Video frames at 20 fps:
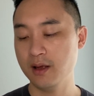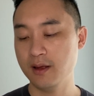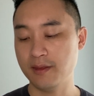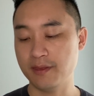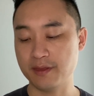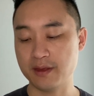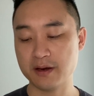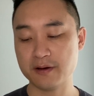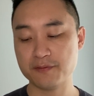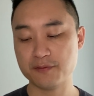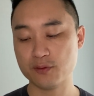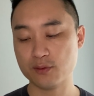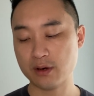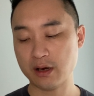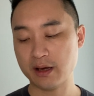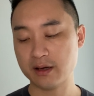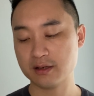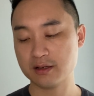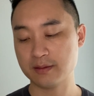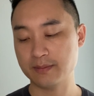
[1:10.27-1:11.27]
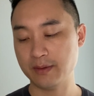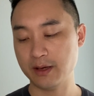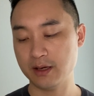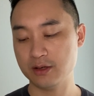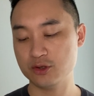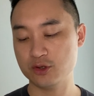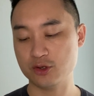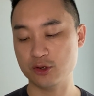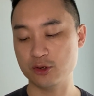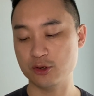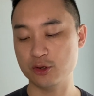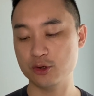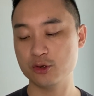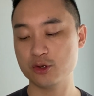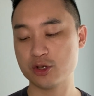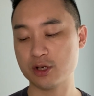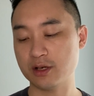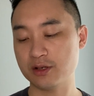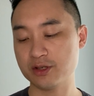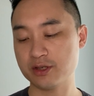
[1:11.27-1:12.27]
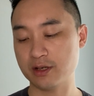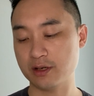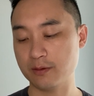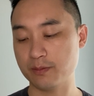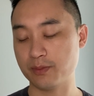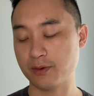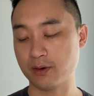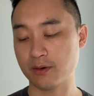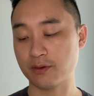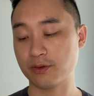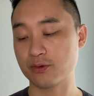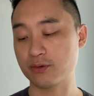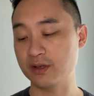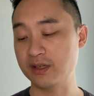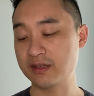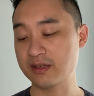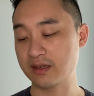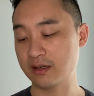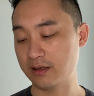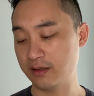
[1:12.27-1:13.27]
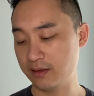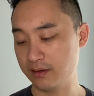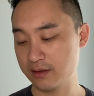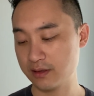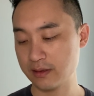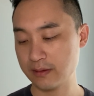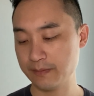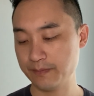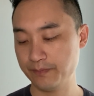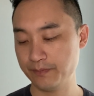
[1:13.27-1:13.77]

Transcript: Therefore I command you, you shall set apart 3 cities.